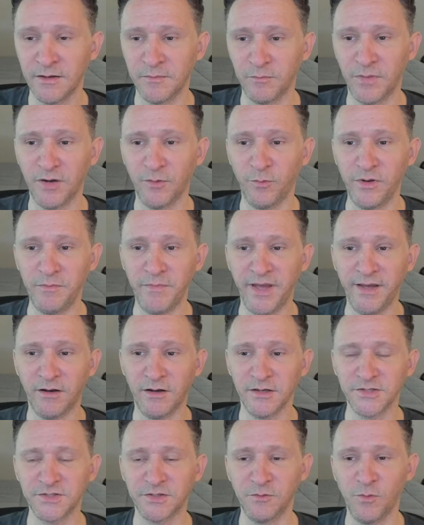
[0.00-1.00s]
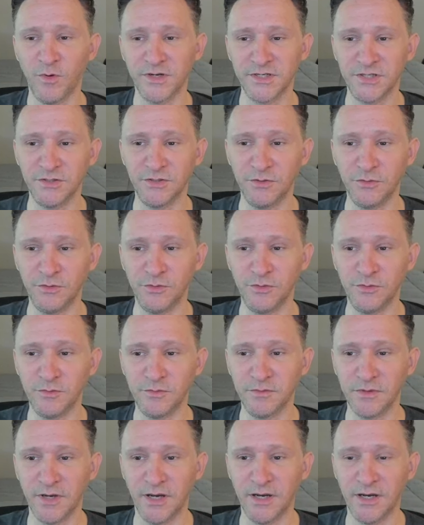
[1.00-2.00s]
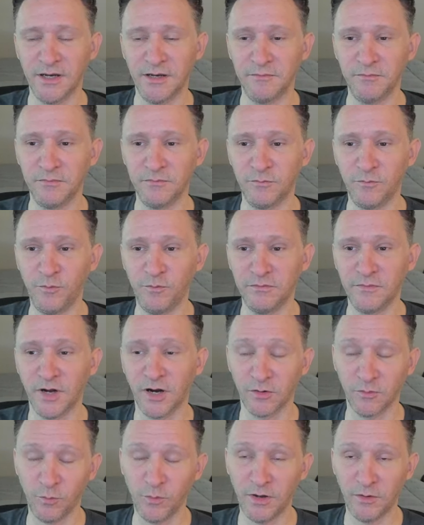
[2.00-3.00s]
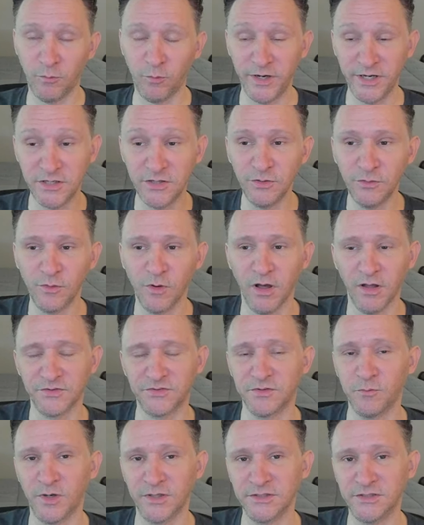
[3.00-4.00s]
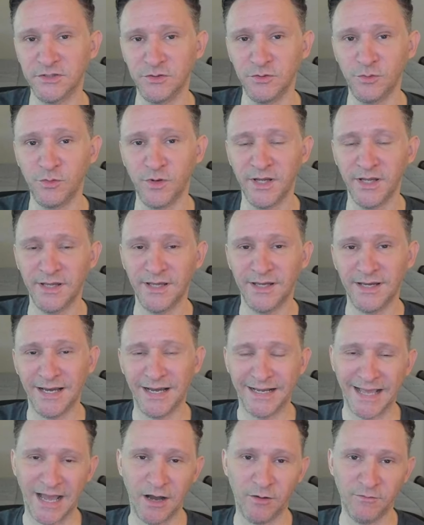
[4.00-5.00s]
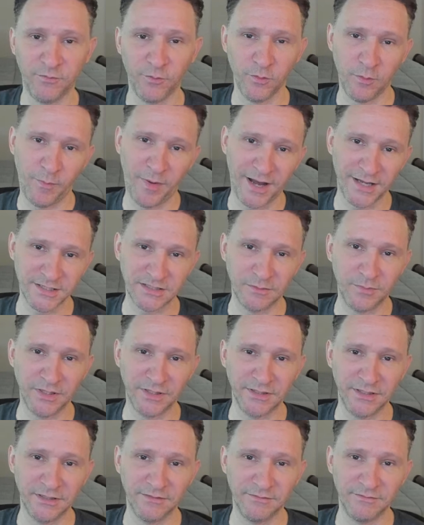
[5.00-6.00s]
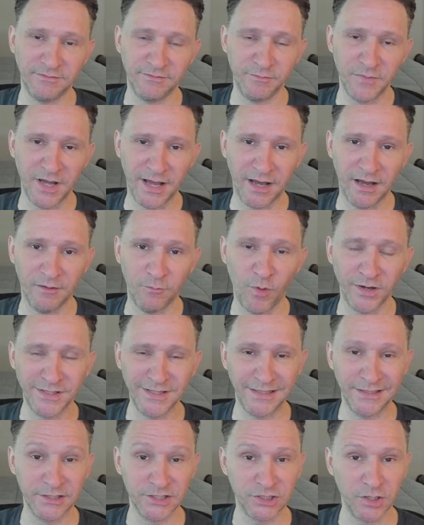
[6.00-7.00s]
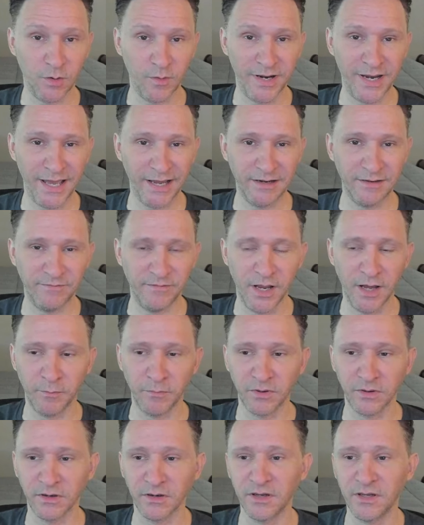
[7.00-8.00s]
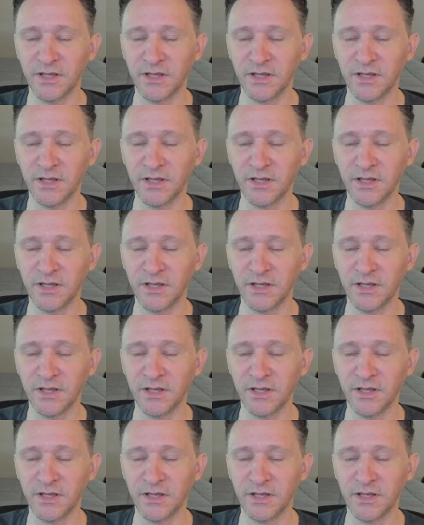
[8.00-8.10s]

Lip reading: But we may also want to, we do also want to account for the possibility of wanting to show a negative number.